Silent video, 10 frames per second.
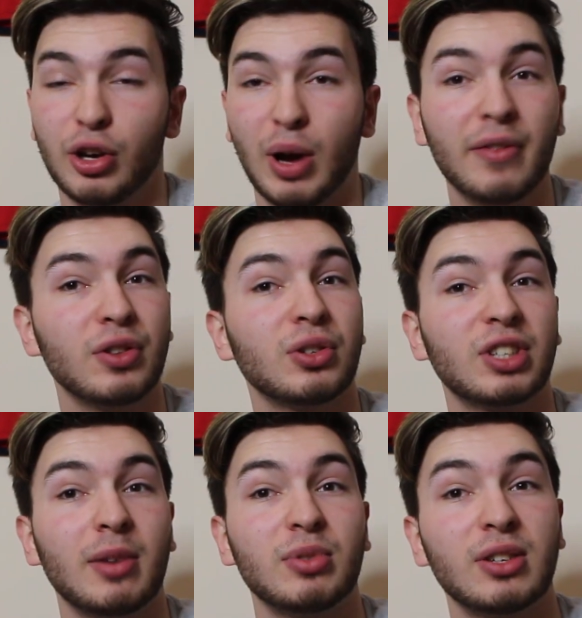who haven't
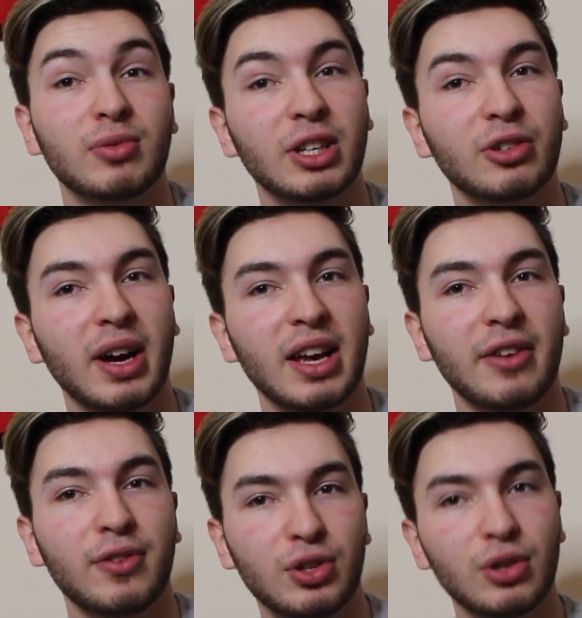touched cameras, it's really
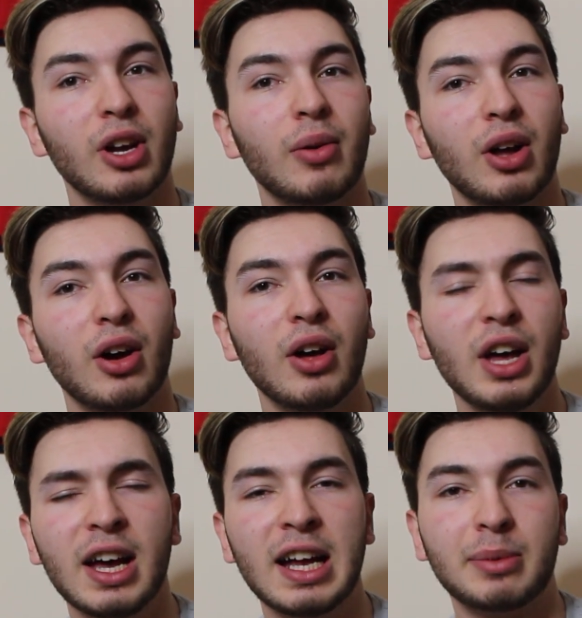great if you do know a lot
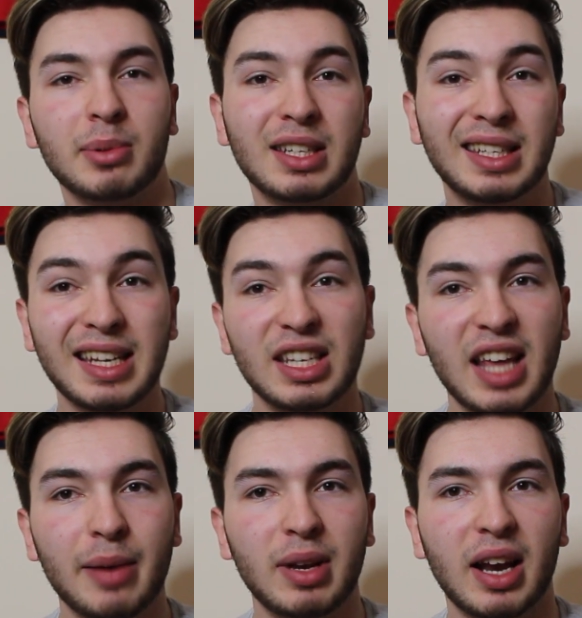to be able to teach
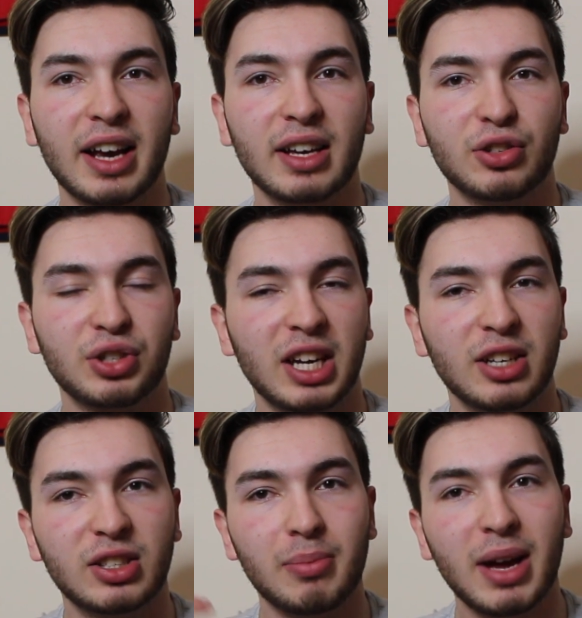them and like just
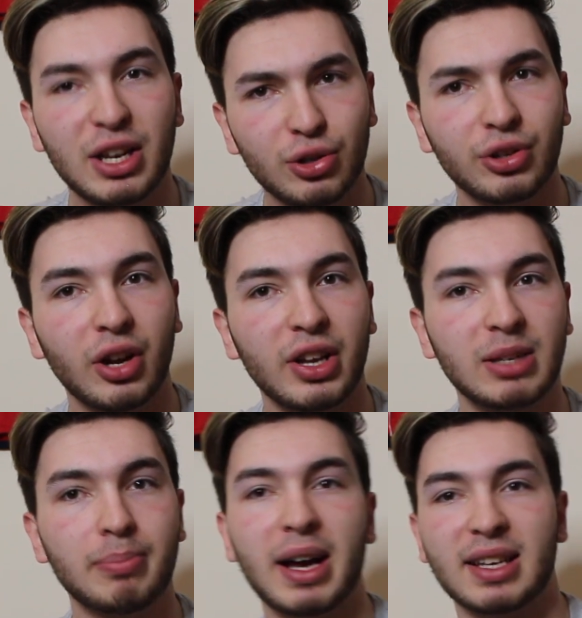kind of cement your
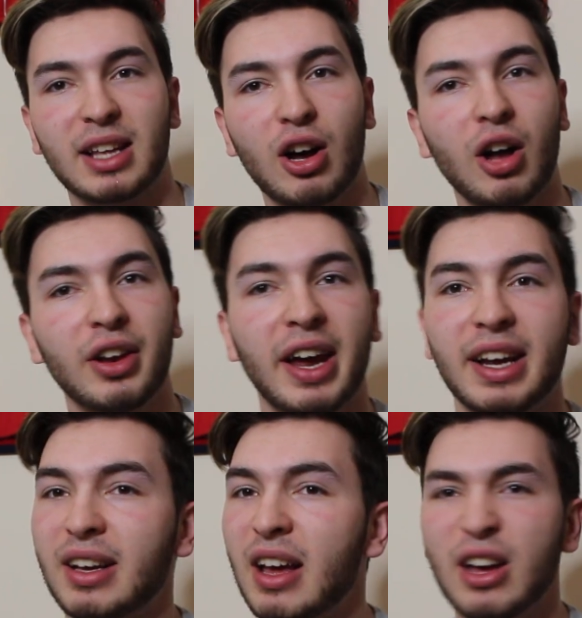knowledge and pass that on.
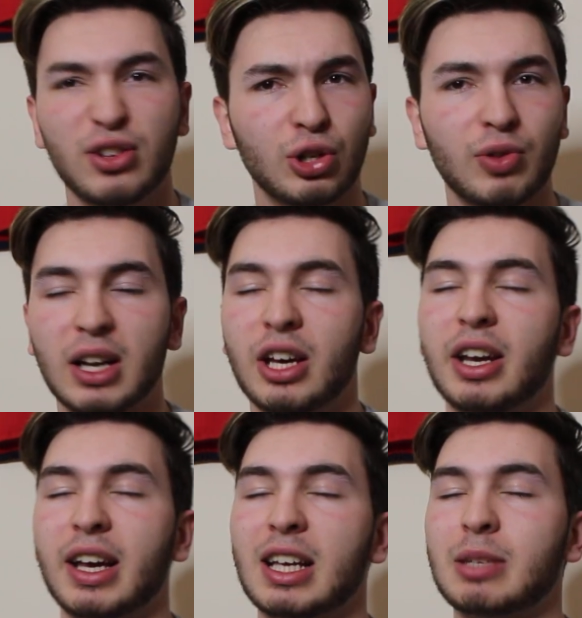Like, it's a great
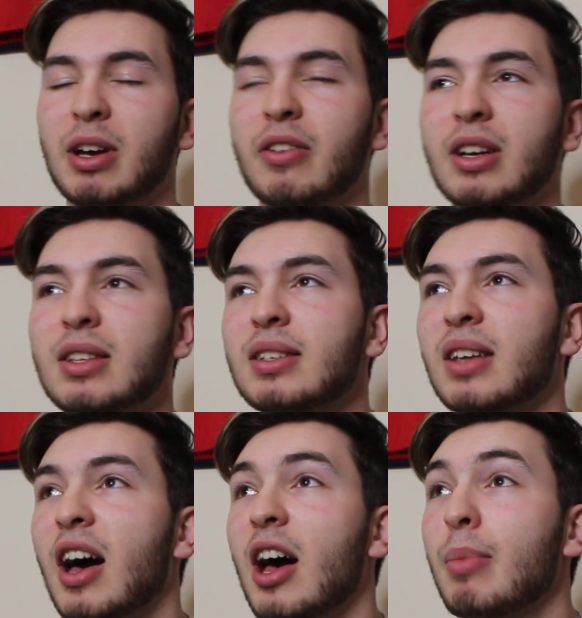learning
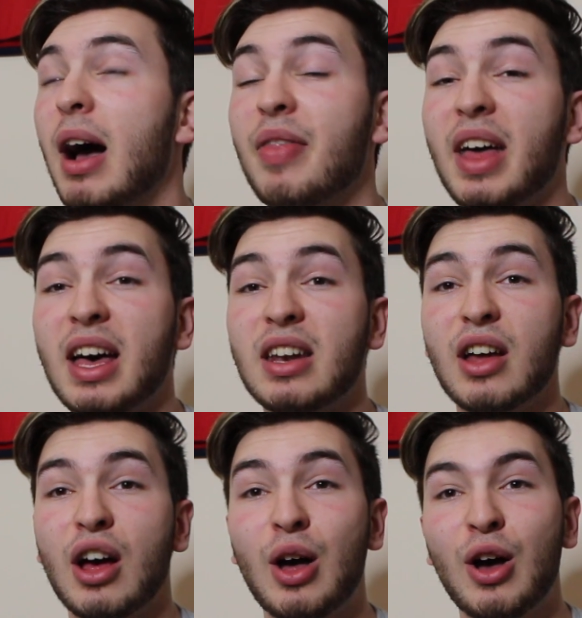experience. And
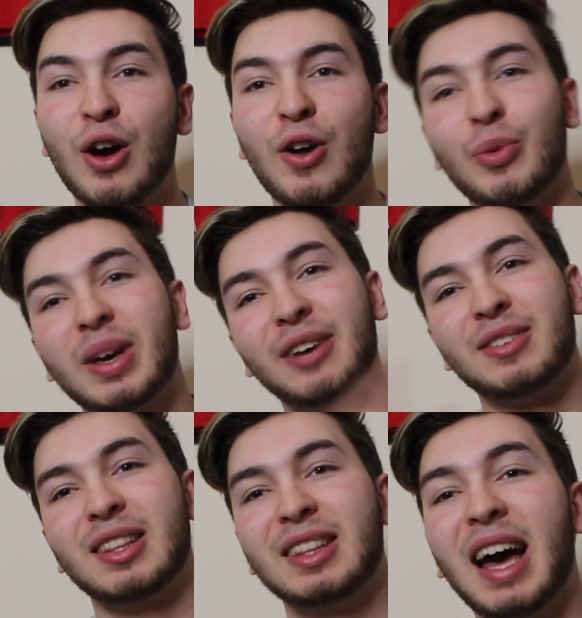then the week
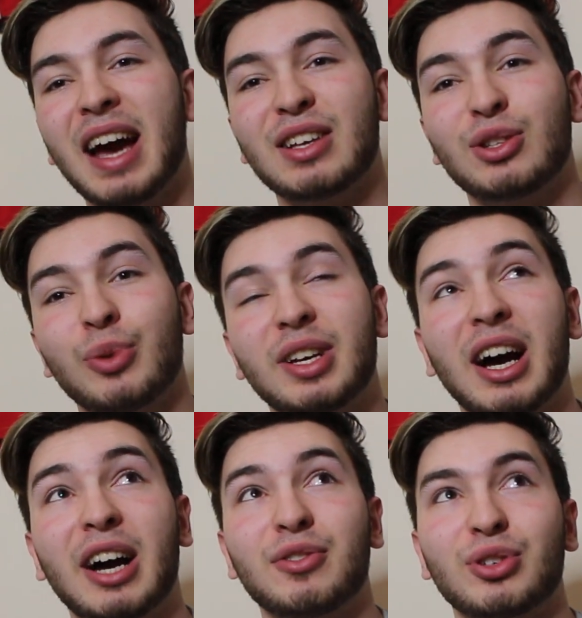after that is the week
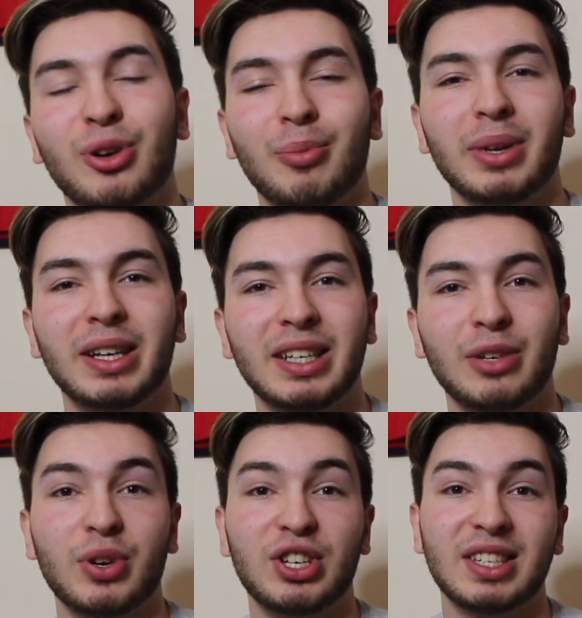I've just
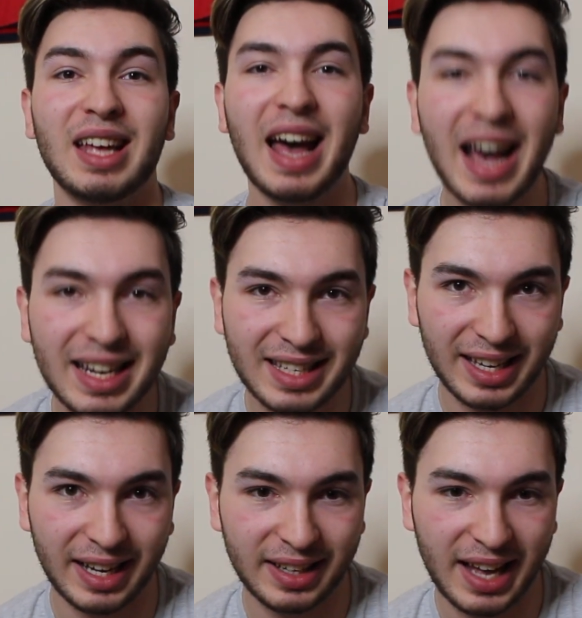completed, which is
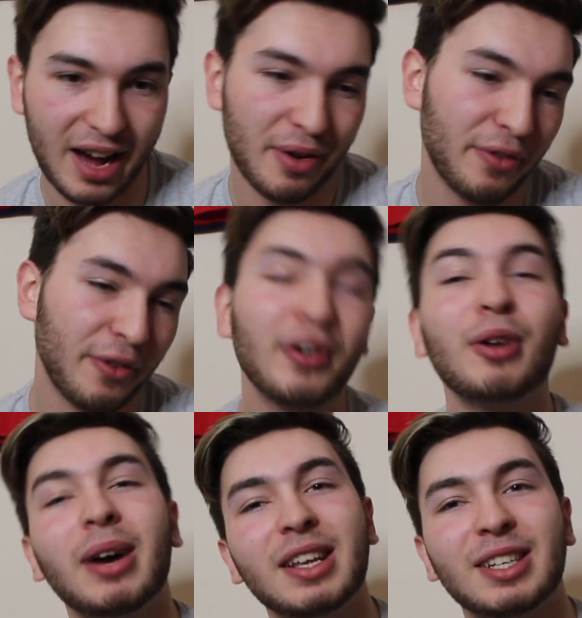editing. Now, if you
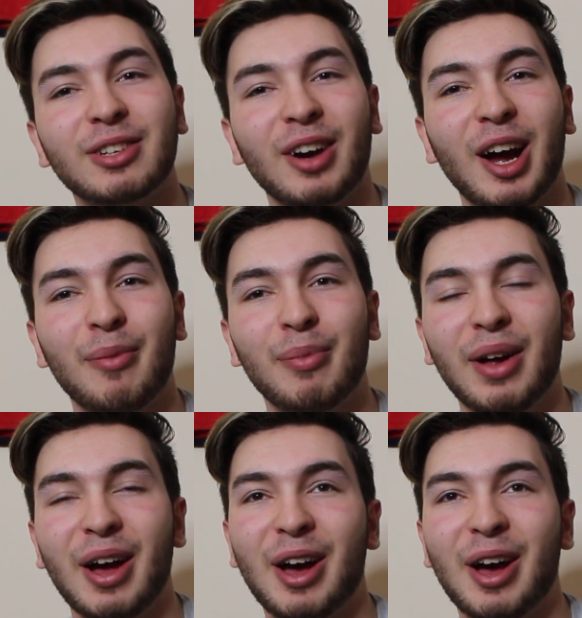follow my Instagram,